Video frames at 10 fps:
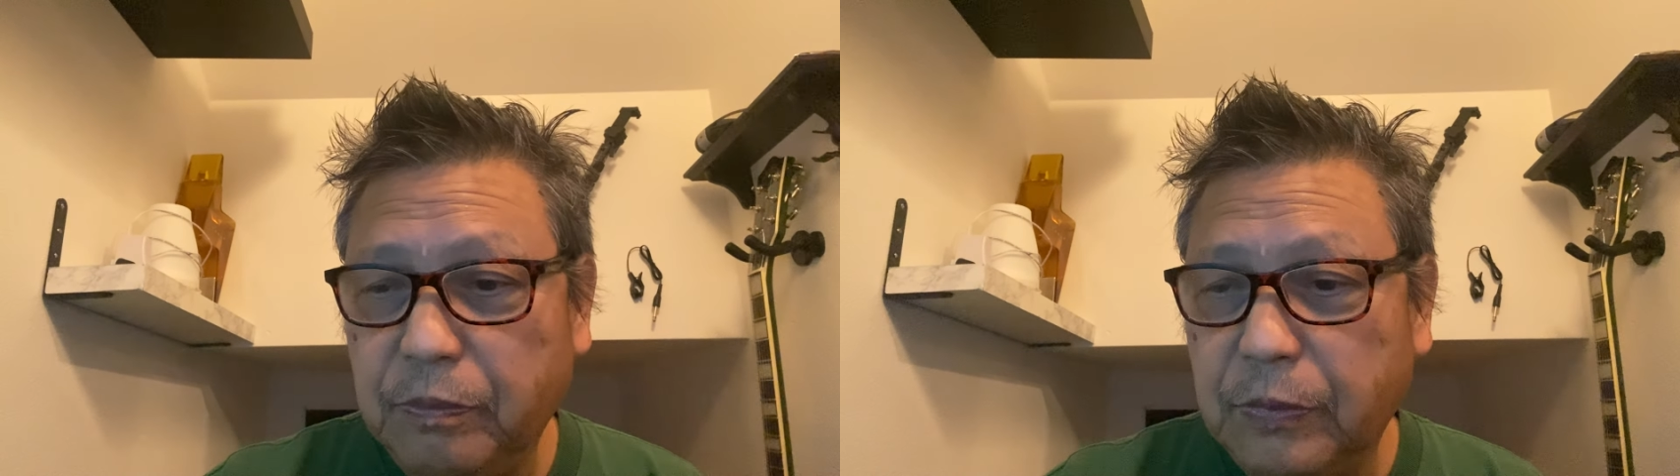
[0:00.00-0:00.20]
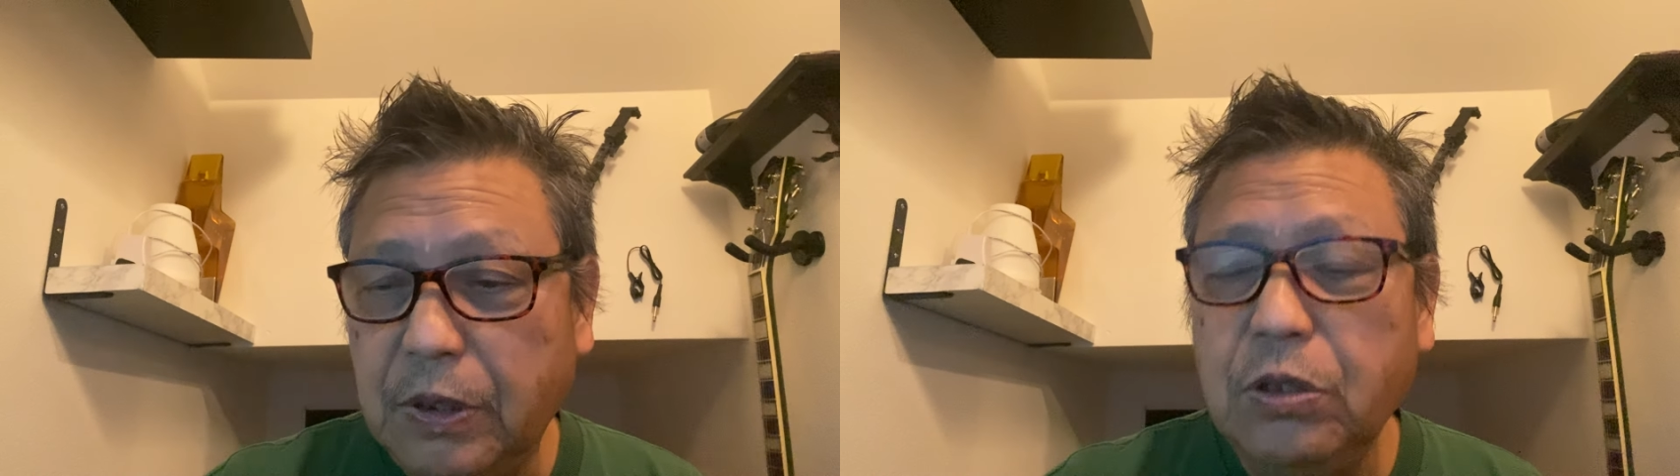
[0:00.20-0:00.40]

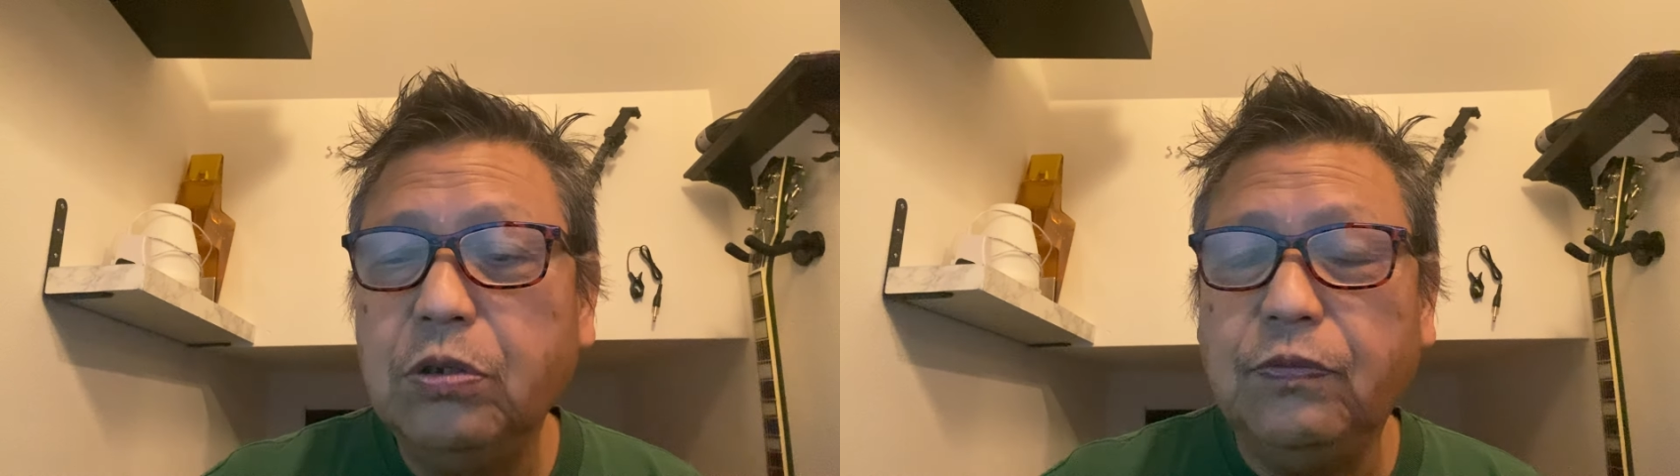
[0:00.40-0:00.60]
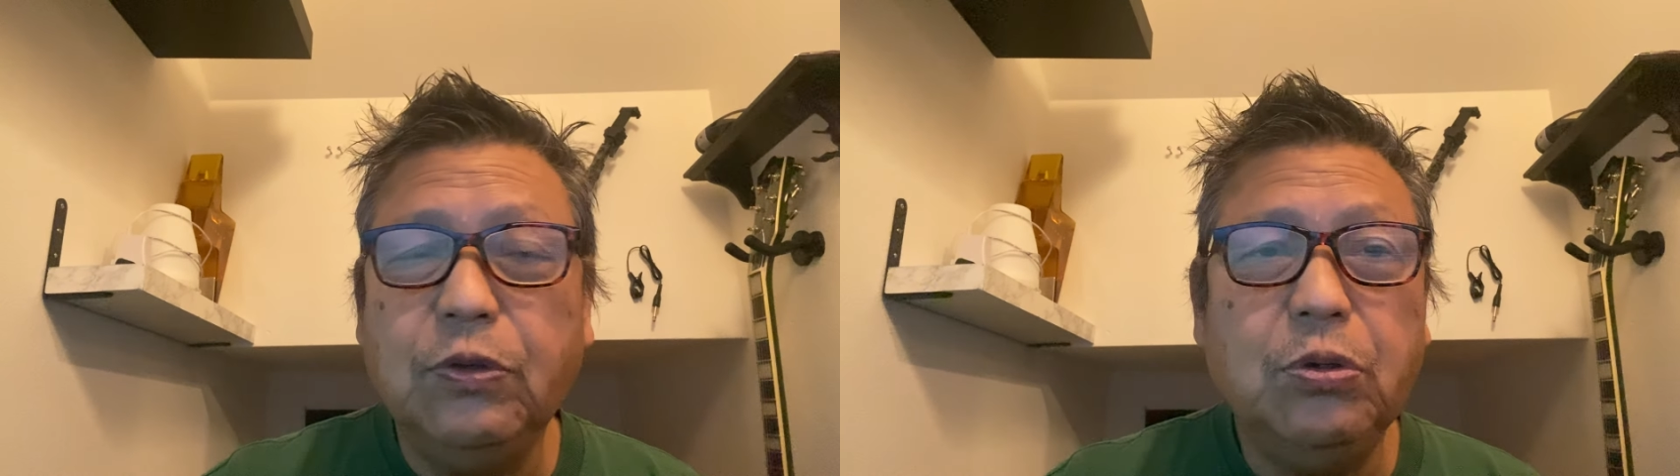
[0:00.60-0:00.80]

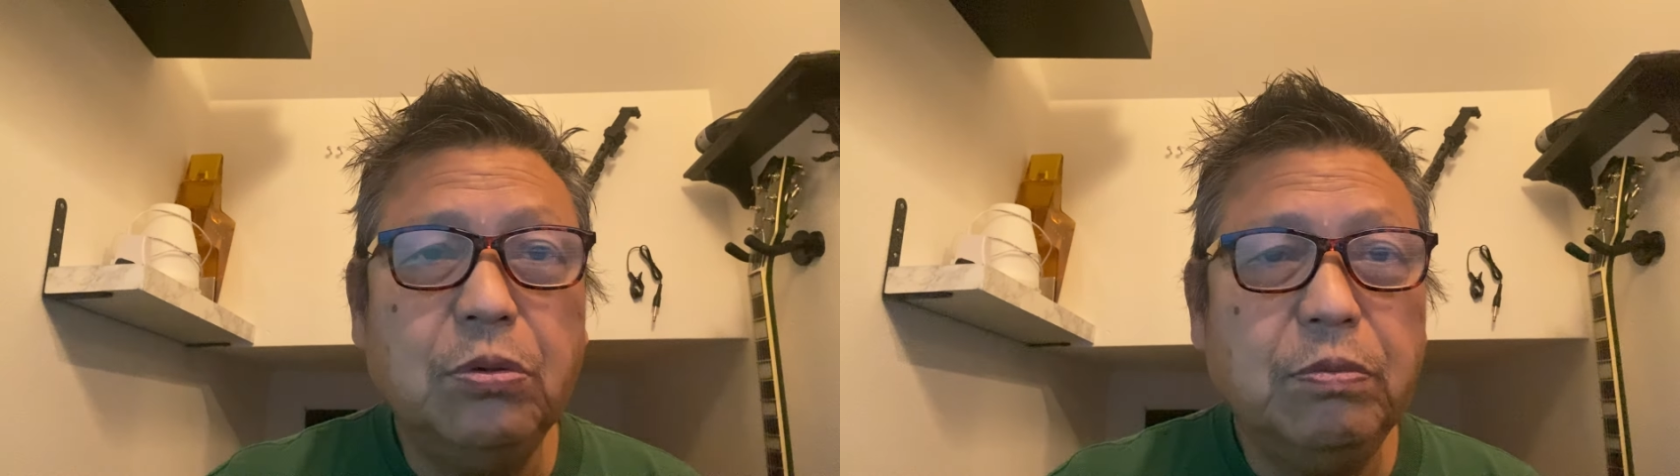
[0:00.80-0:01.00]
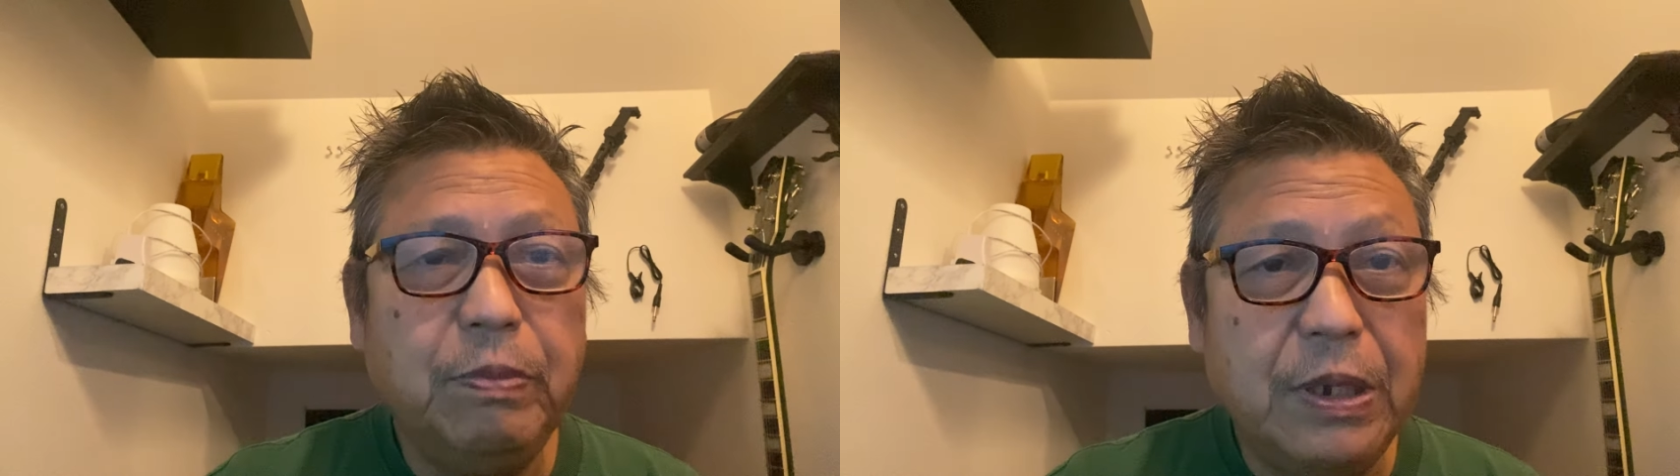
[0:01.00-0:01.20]
interview,
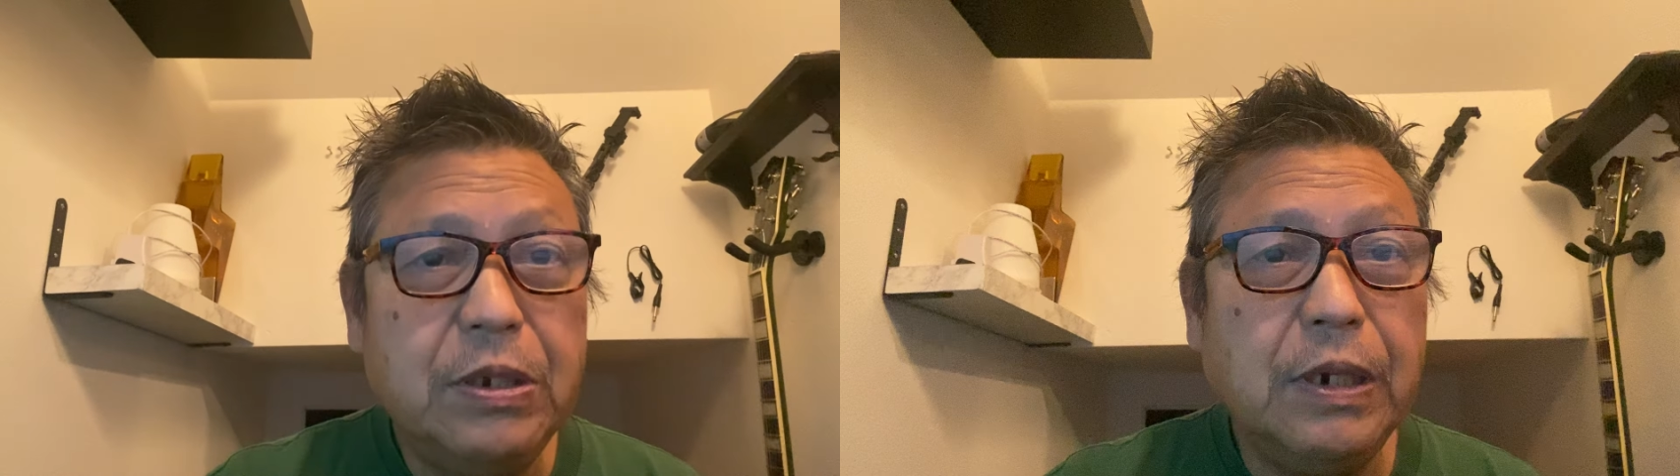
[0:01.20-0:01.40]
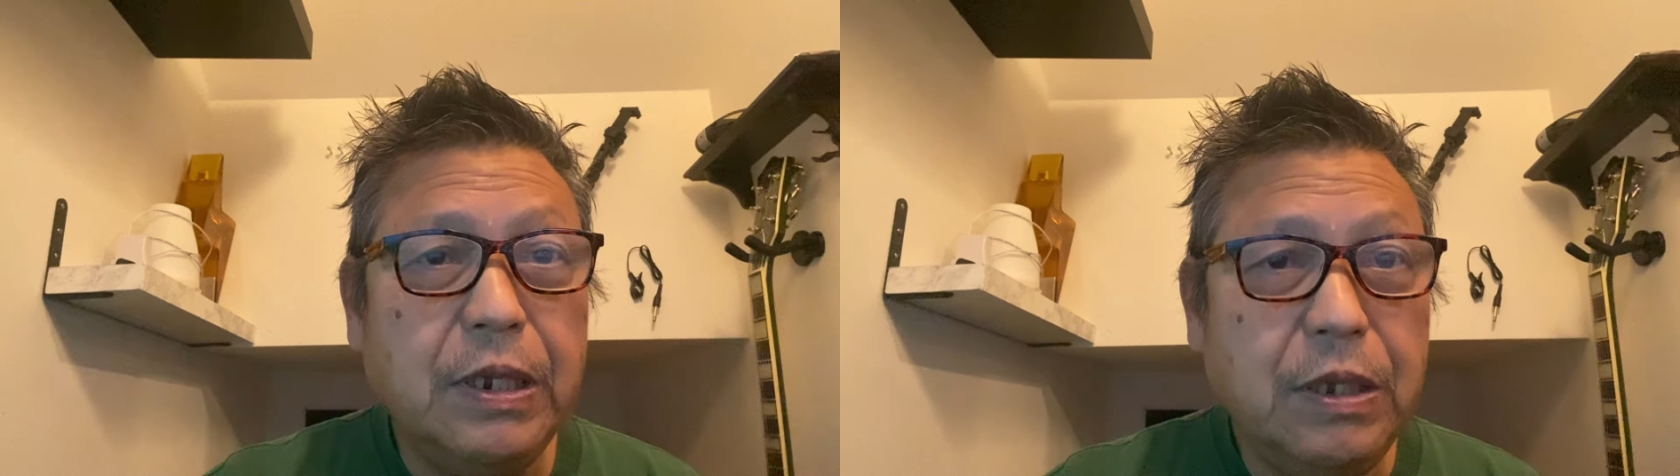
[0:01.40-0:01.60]

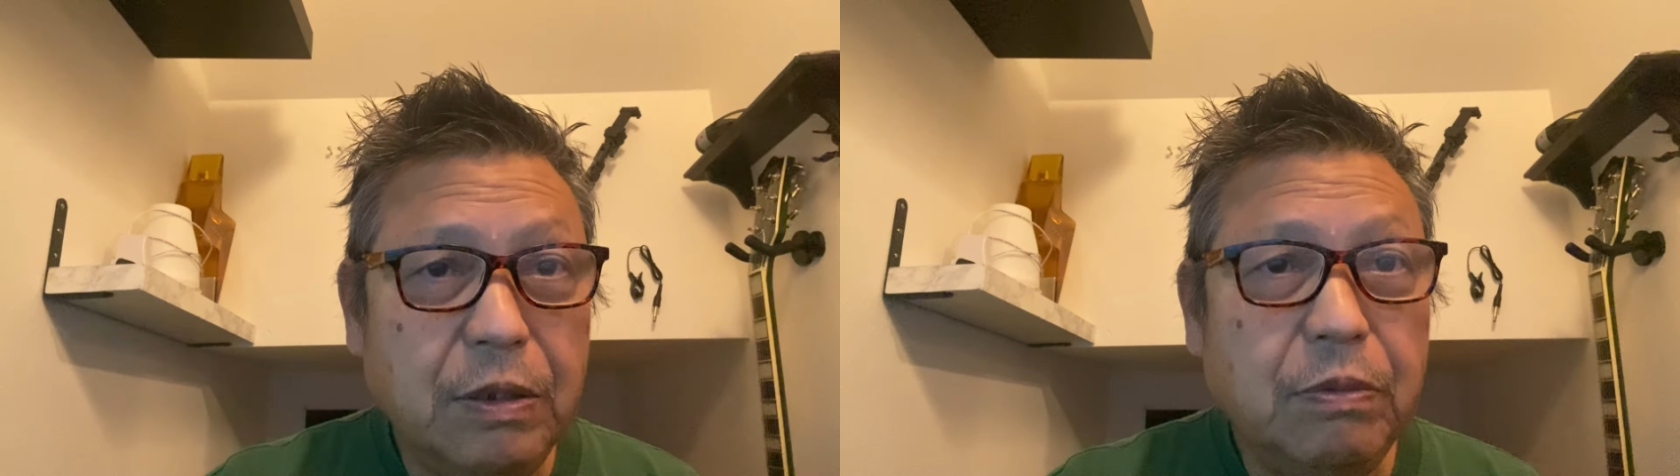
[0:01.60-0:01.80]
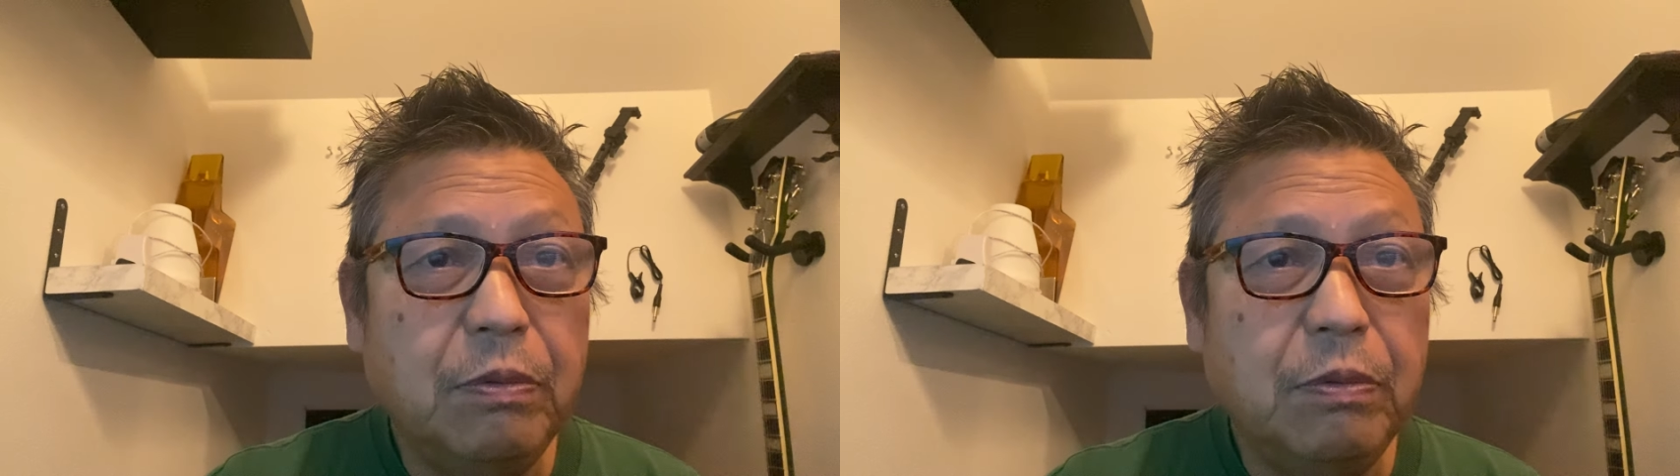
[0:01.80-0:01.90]
basically